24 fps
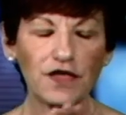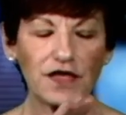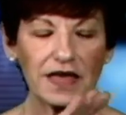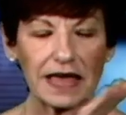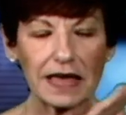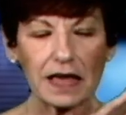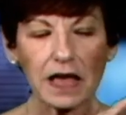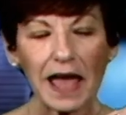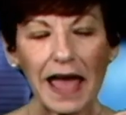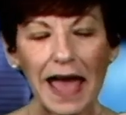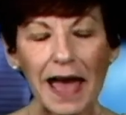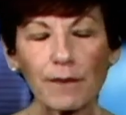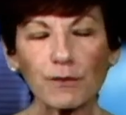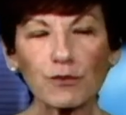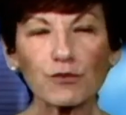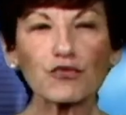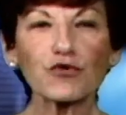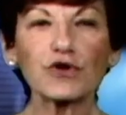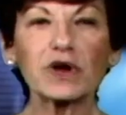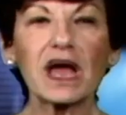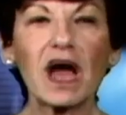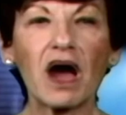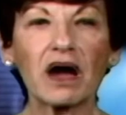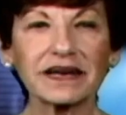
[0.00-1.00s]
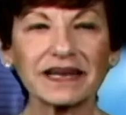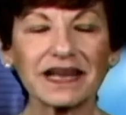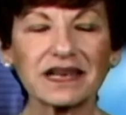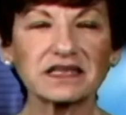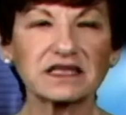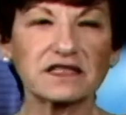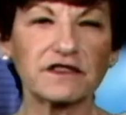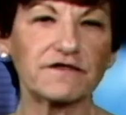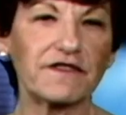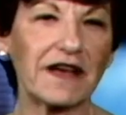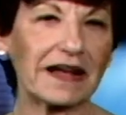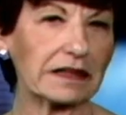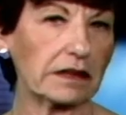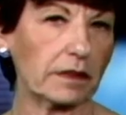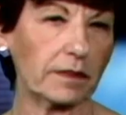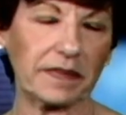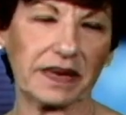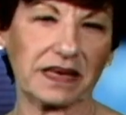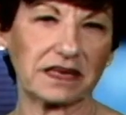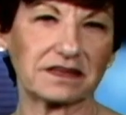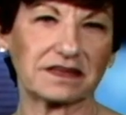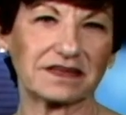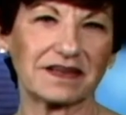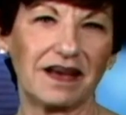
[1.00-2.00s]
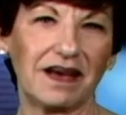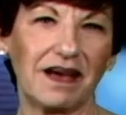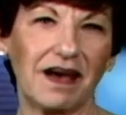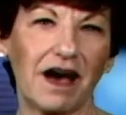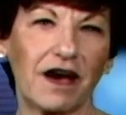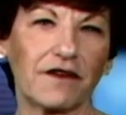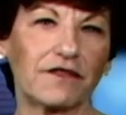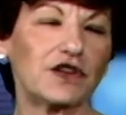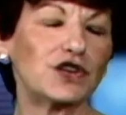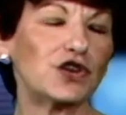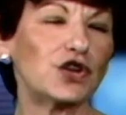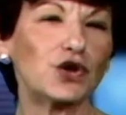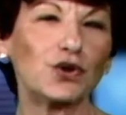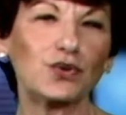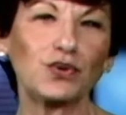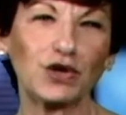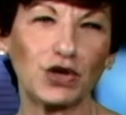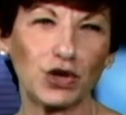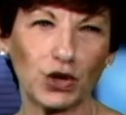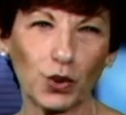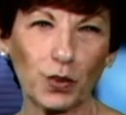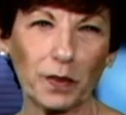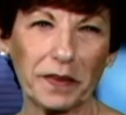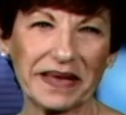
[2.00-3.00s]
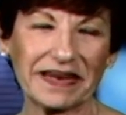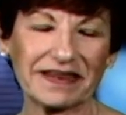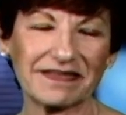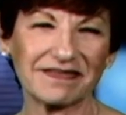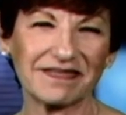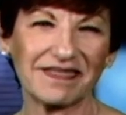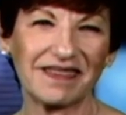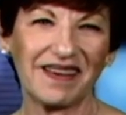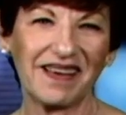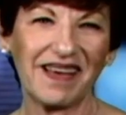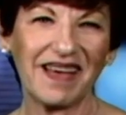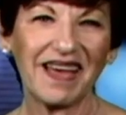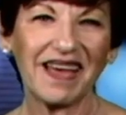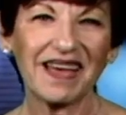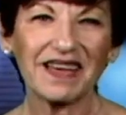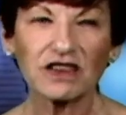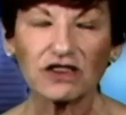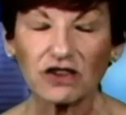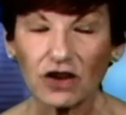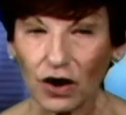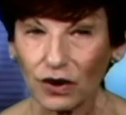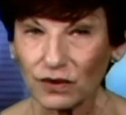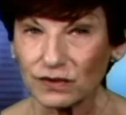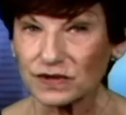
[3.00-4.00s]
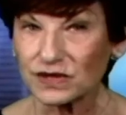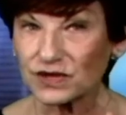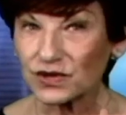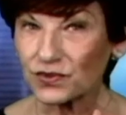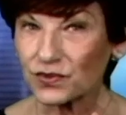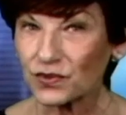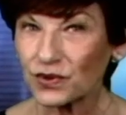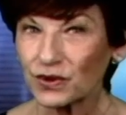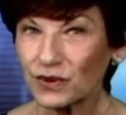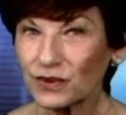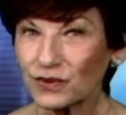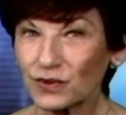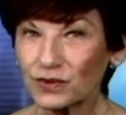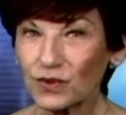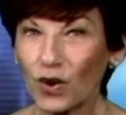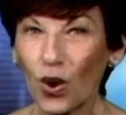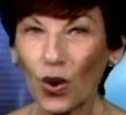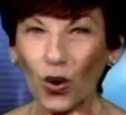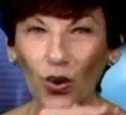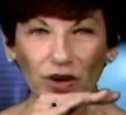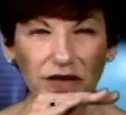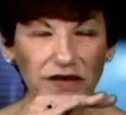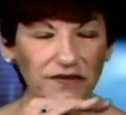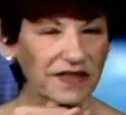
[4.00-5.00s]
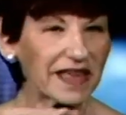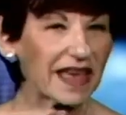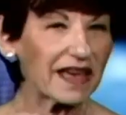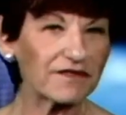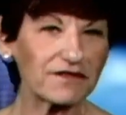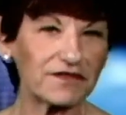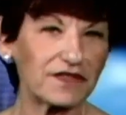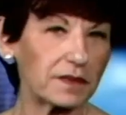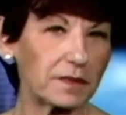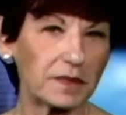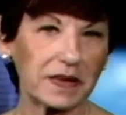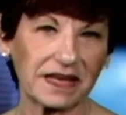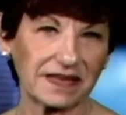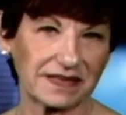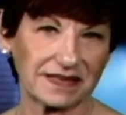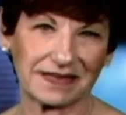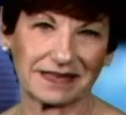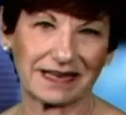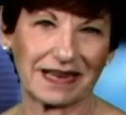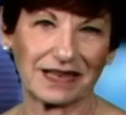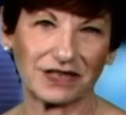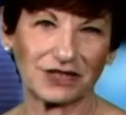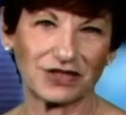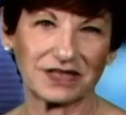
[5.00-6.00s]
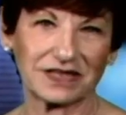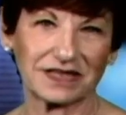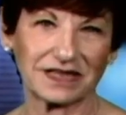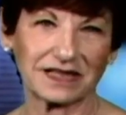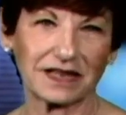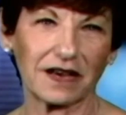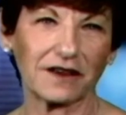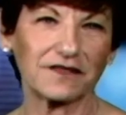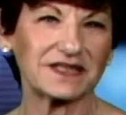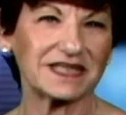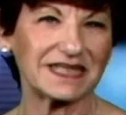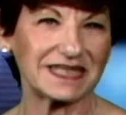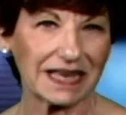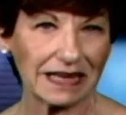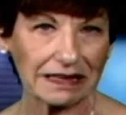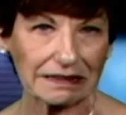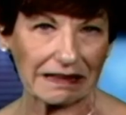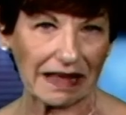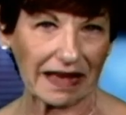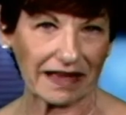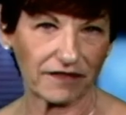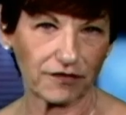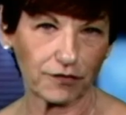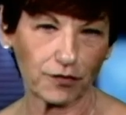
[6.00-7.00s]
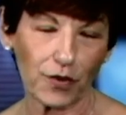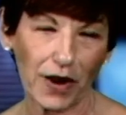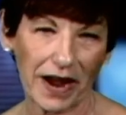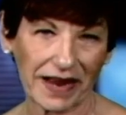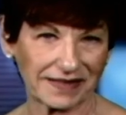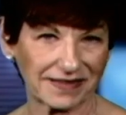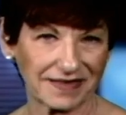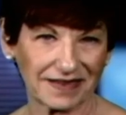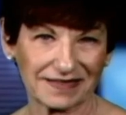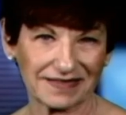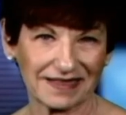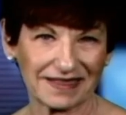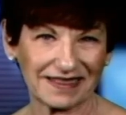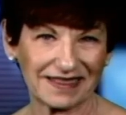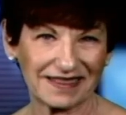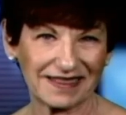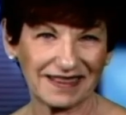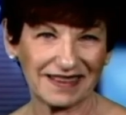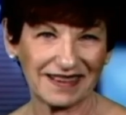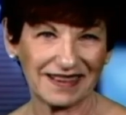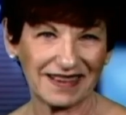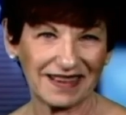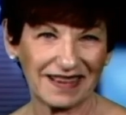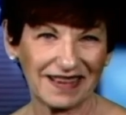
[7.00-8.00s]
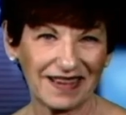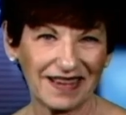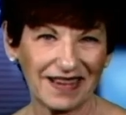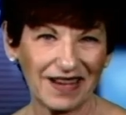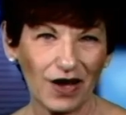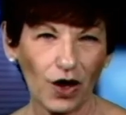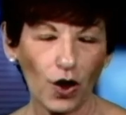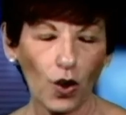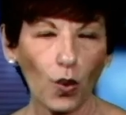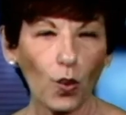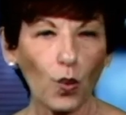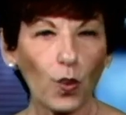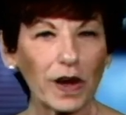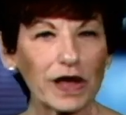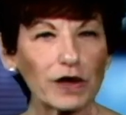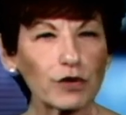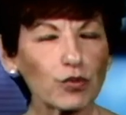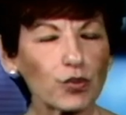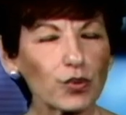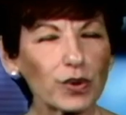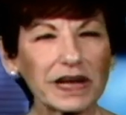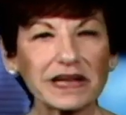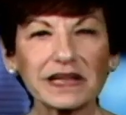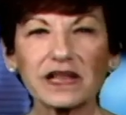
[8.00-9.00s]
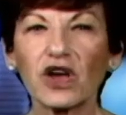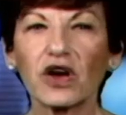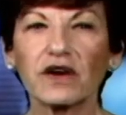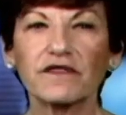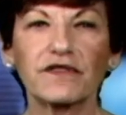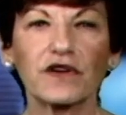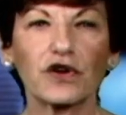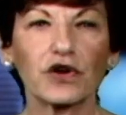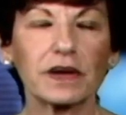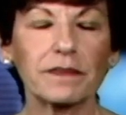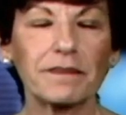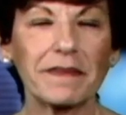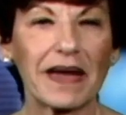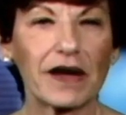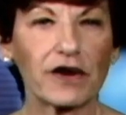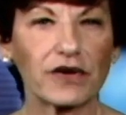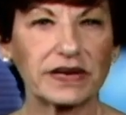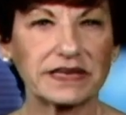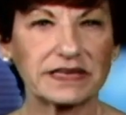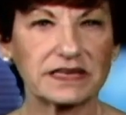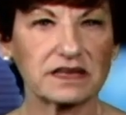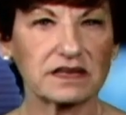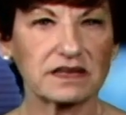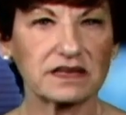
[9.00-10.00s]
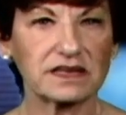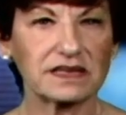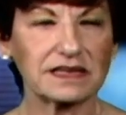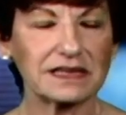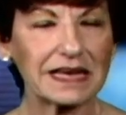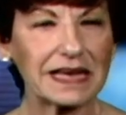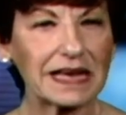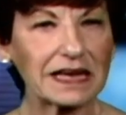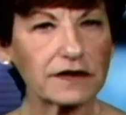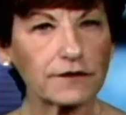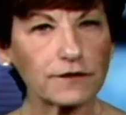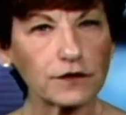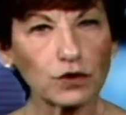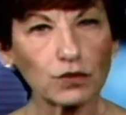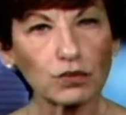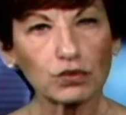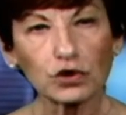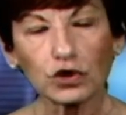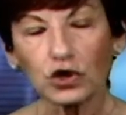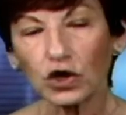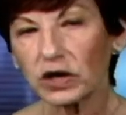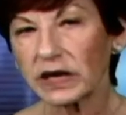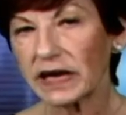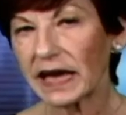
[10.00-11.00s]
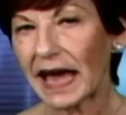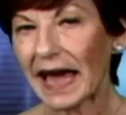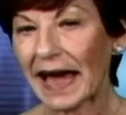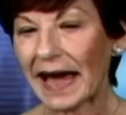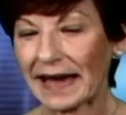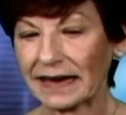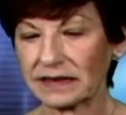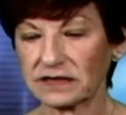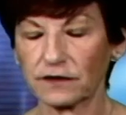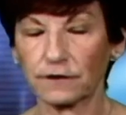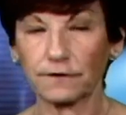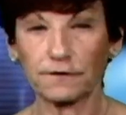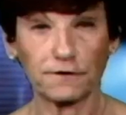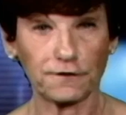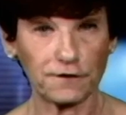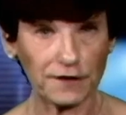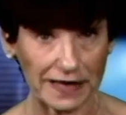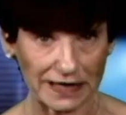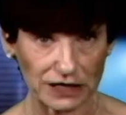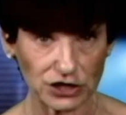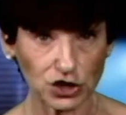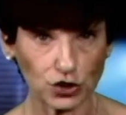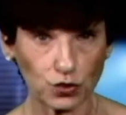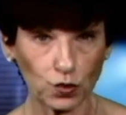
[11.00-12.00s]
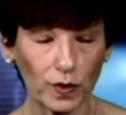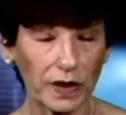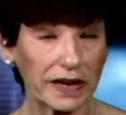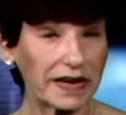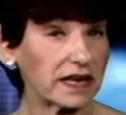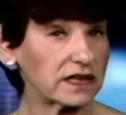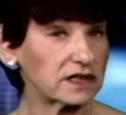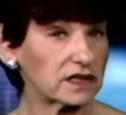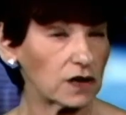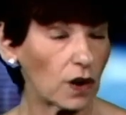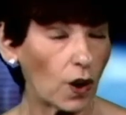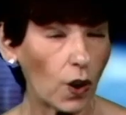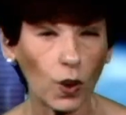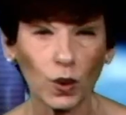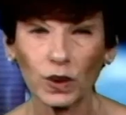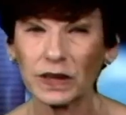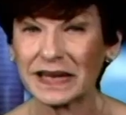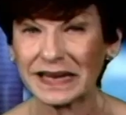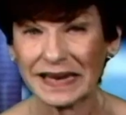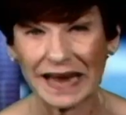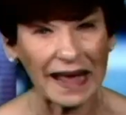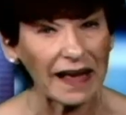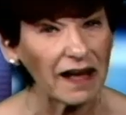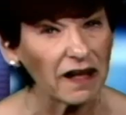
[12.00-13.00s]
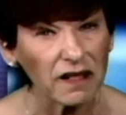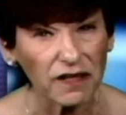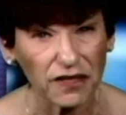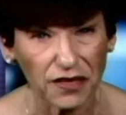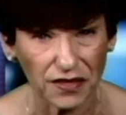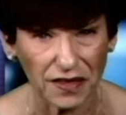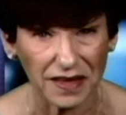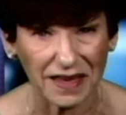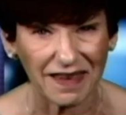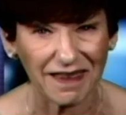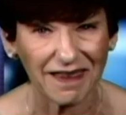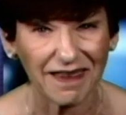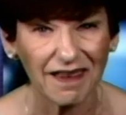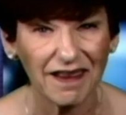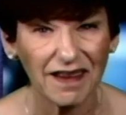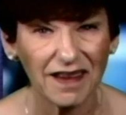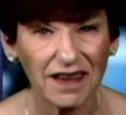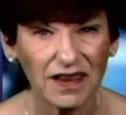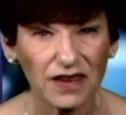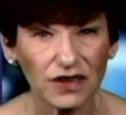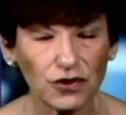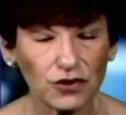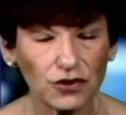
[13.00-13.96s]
the embryonic development of a new human, it goes through all of the amphibian stages of sea life practically. We really are very married to the sea, and if you look at fish when it's whole and healthy,